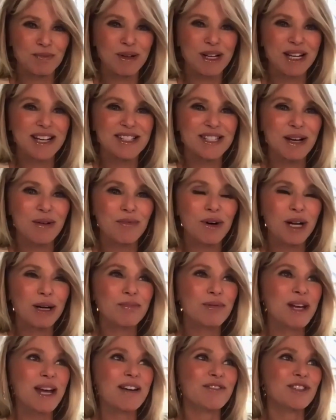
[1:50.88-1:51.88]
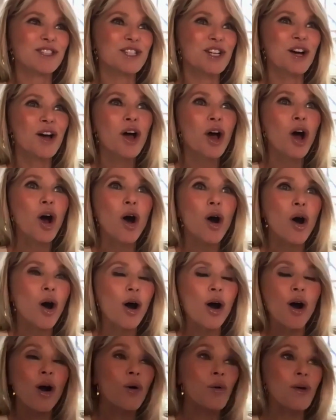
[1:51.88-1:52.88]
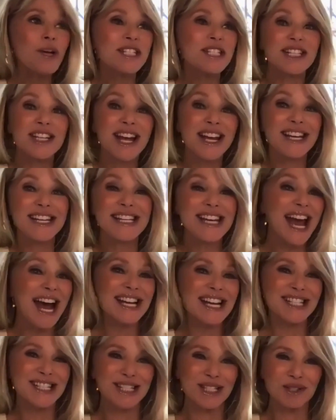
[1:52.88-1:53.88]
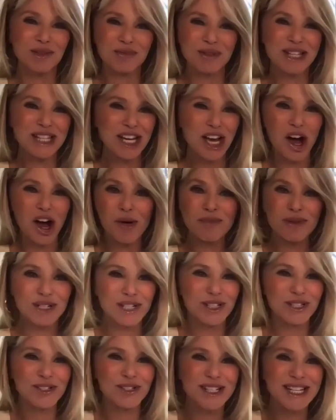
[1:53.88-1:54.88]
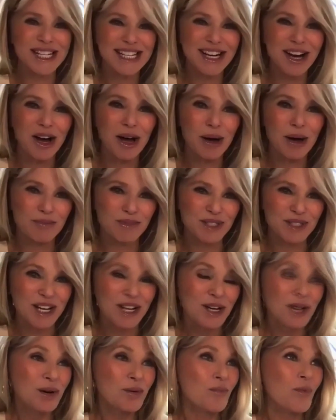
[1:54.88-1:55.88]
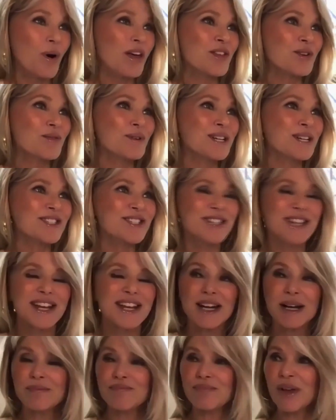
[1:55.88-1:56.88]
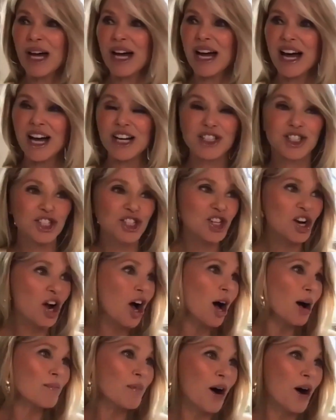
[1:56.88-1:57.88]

Because I want to be able to always say yes when the opportunity comes, whether it's a, a job